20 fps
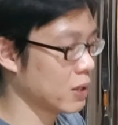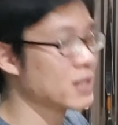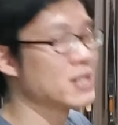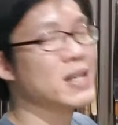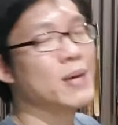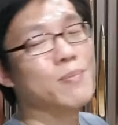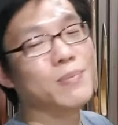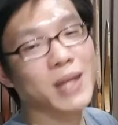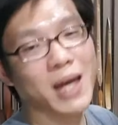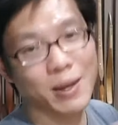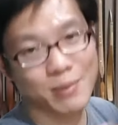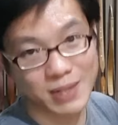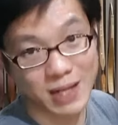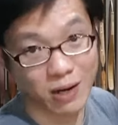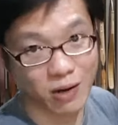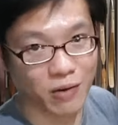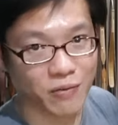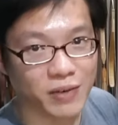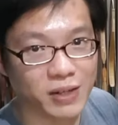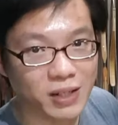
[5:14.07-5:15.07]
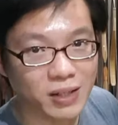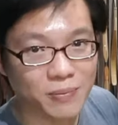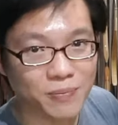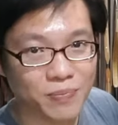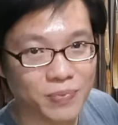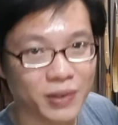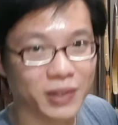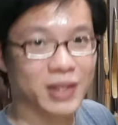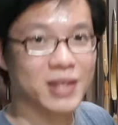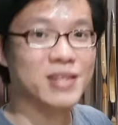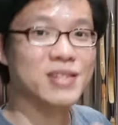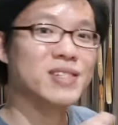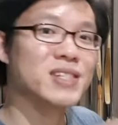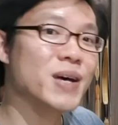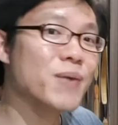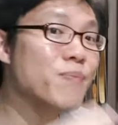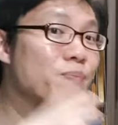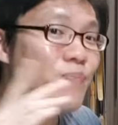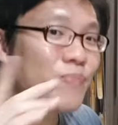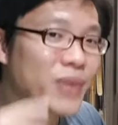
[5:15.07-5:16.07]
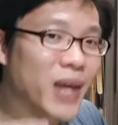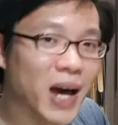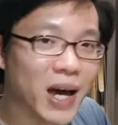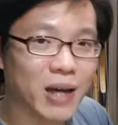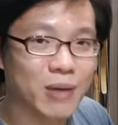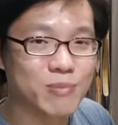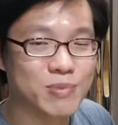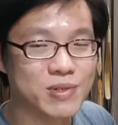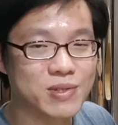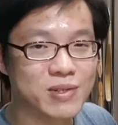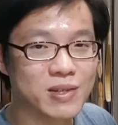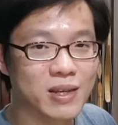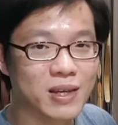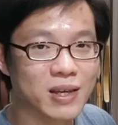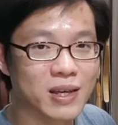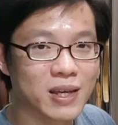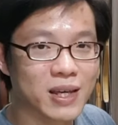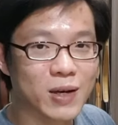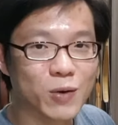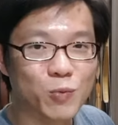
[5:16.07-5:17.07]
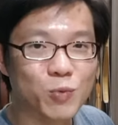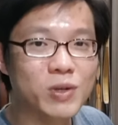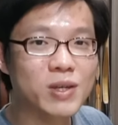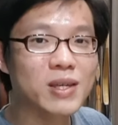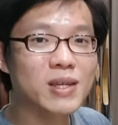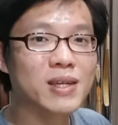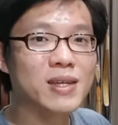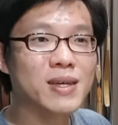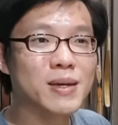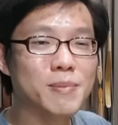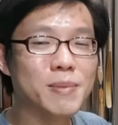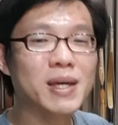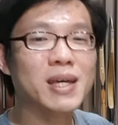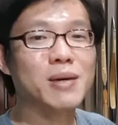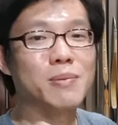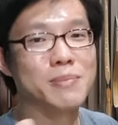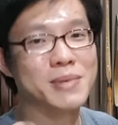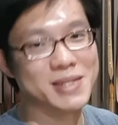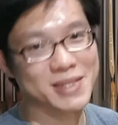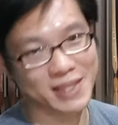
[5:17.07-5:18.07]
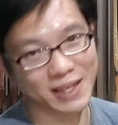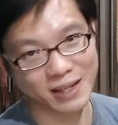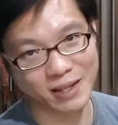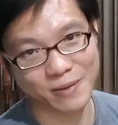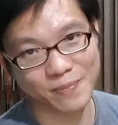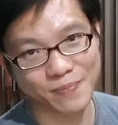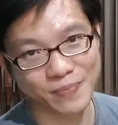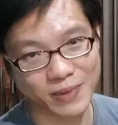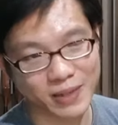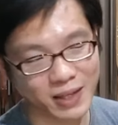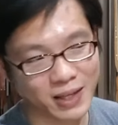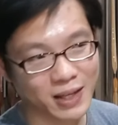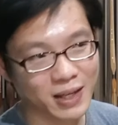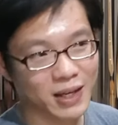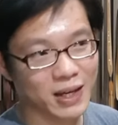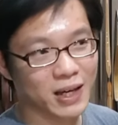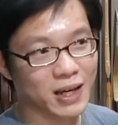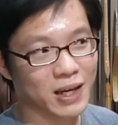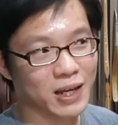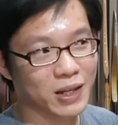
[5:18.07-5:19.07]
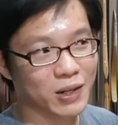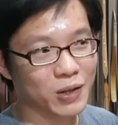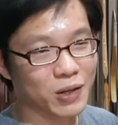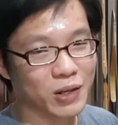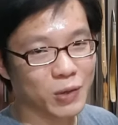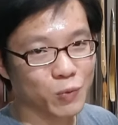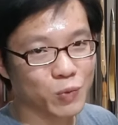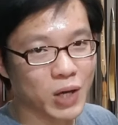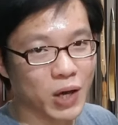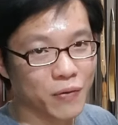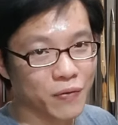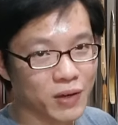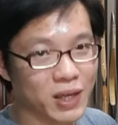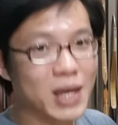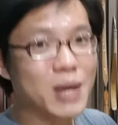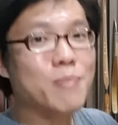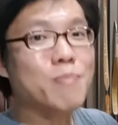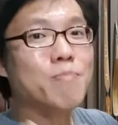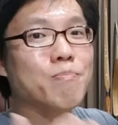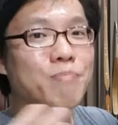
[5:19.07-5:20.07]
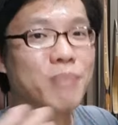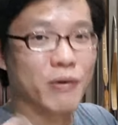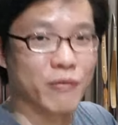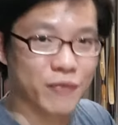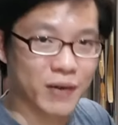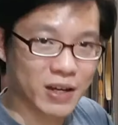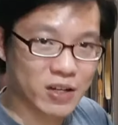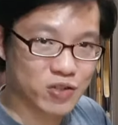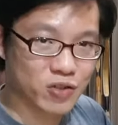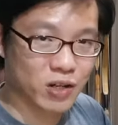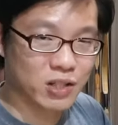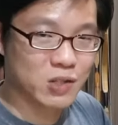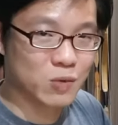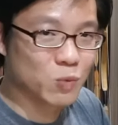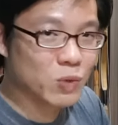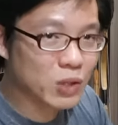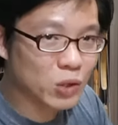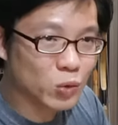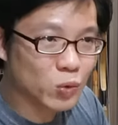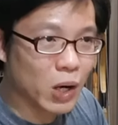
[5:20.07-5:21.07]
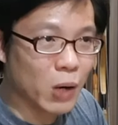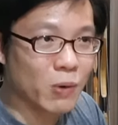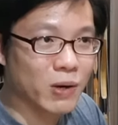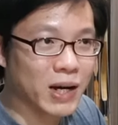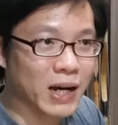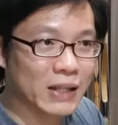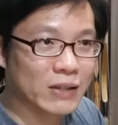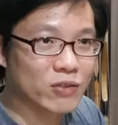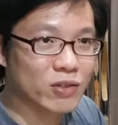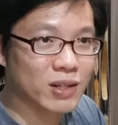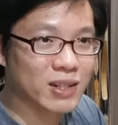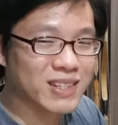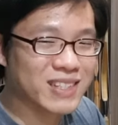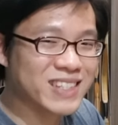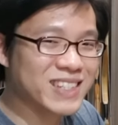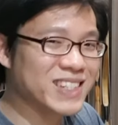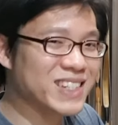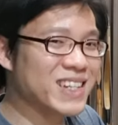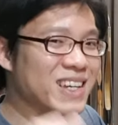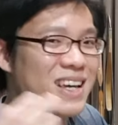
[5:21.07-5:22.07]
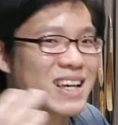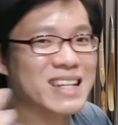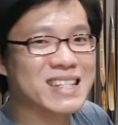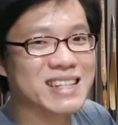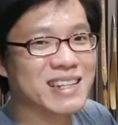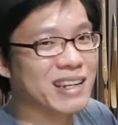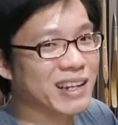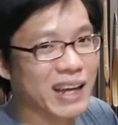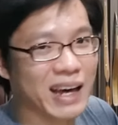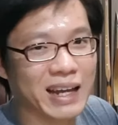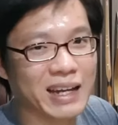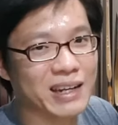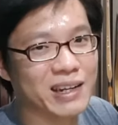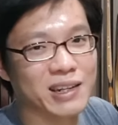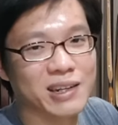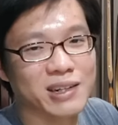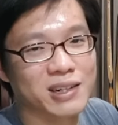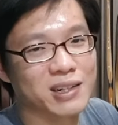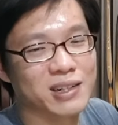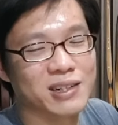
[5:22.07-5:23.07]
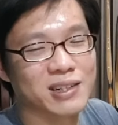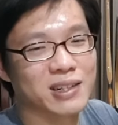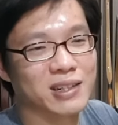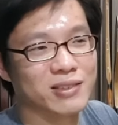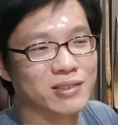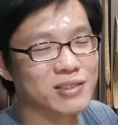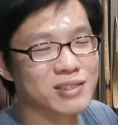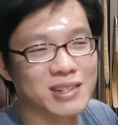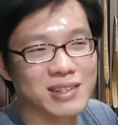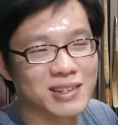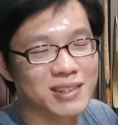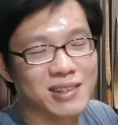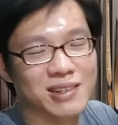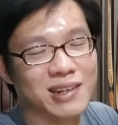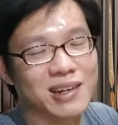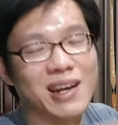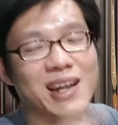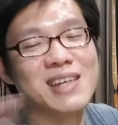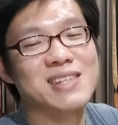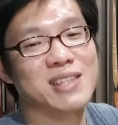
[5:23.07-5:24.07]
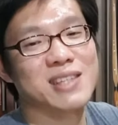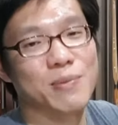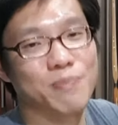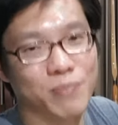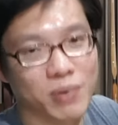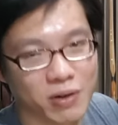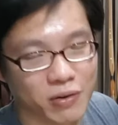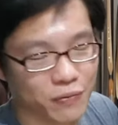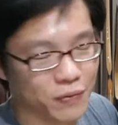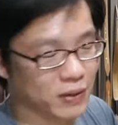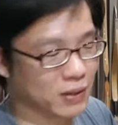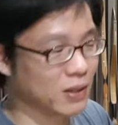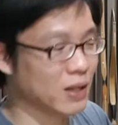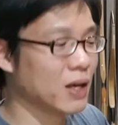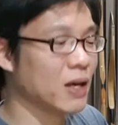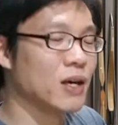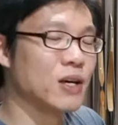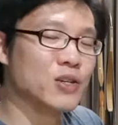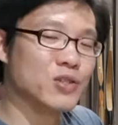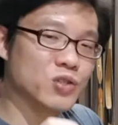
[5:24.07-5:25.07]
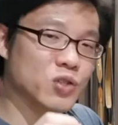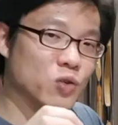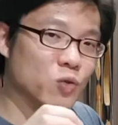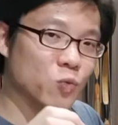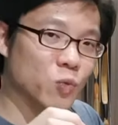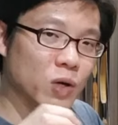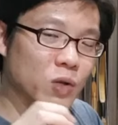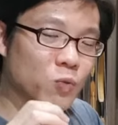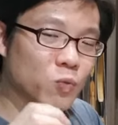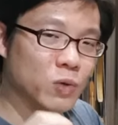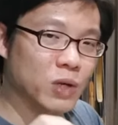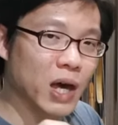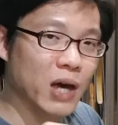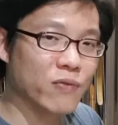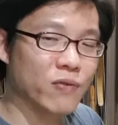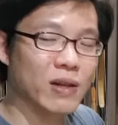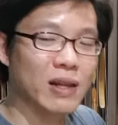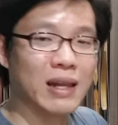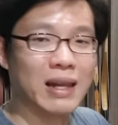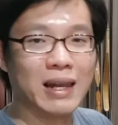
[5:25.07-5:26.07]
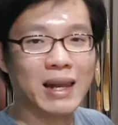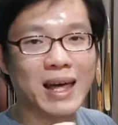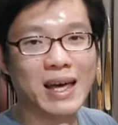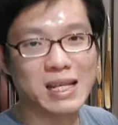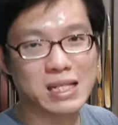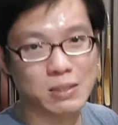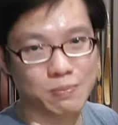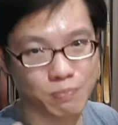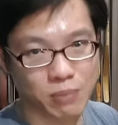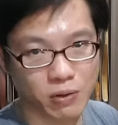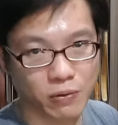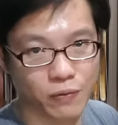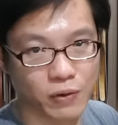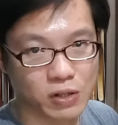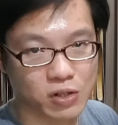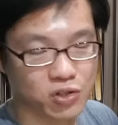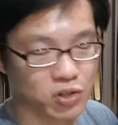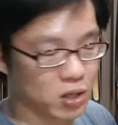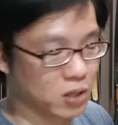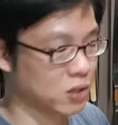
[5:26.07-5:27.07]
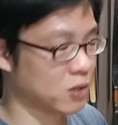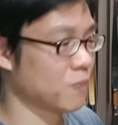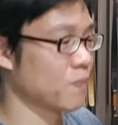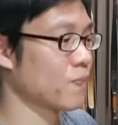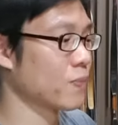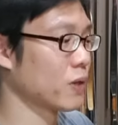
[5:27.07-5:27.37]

sometimes, however, sometimes we make a mistake and we have imperfect shots. We do our katra just under, less than perfect. So when we have a less perfect shot,